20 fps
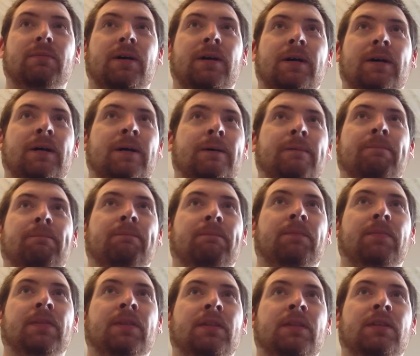um,
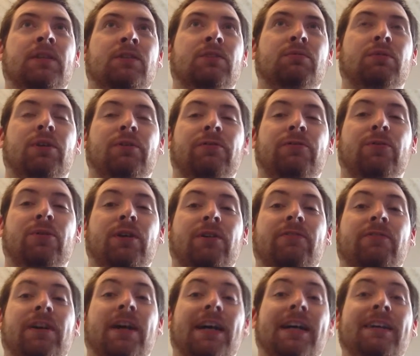
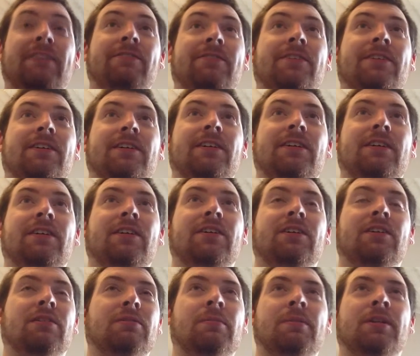12.45. I
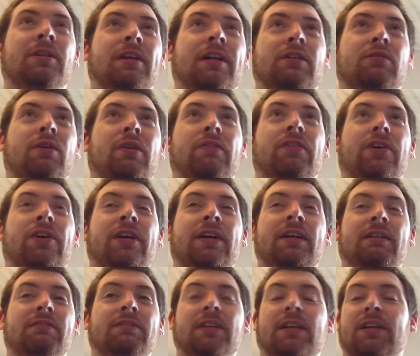mean, like 12.30.
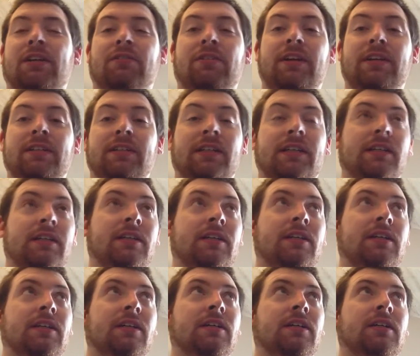It was like crazy.
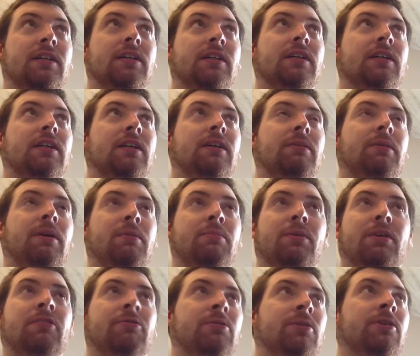Um,
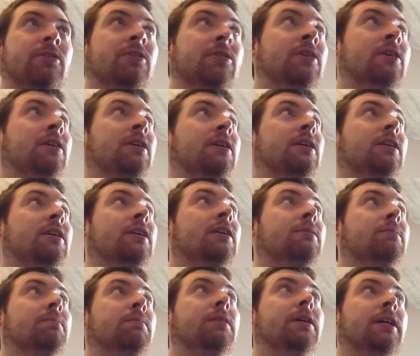unbelievable.
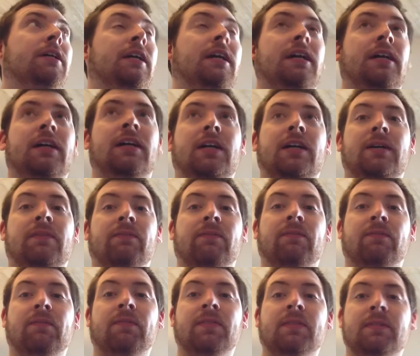But yeah, um,
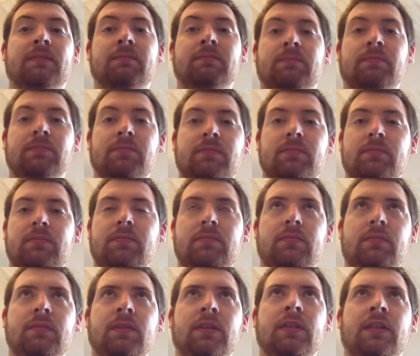
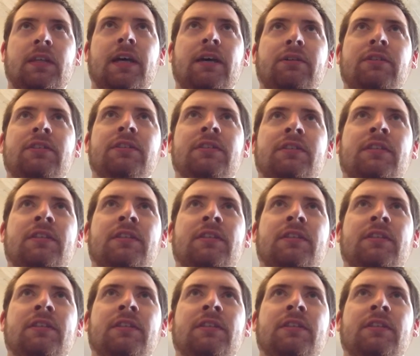Dallas,